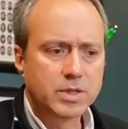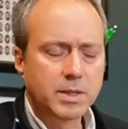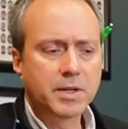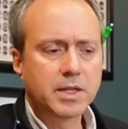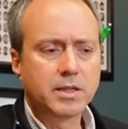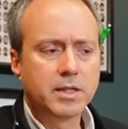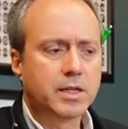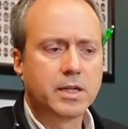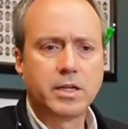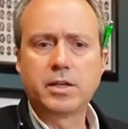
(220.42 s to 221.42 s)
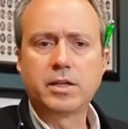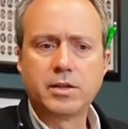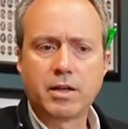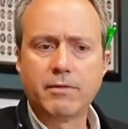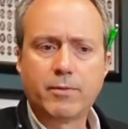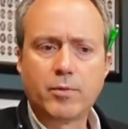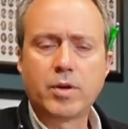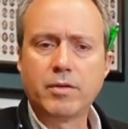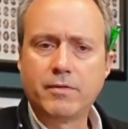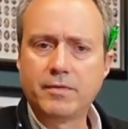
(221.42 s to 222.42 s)
typically going to look at
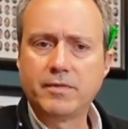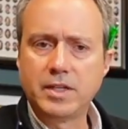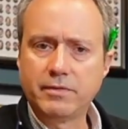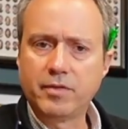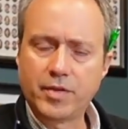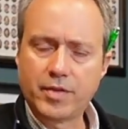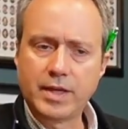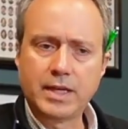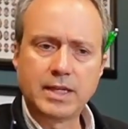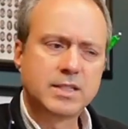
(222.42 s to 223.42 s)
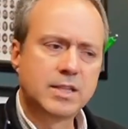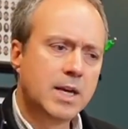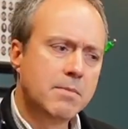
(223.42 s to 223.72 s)
40 or 50 different things.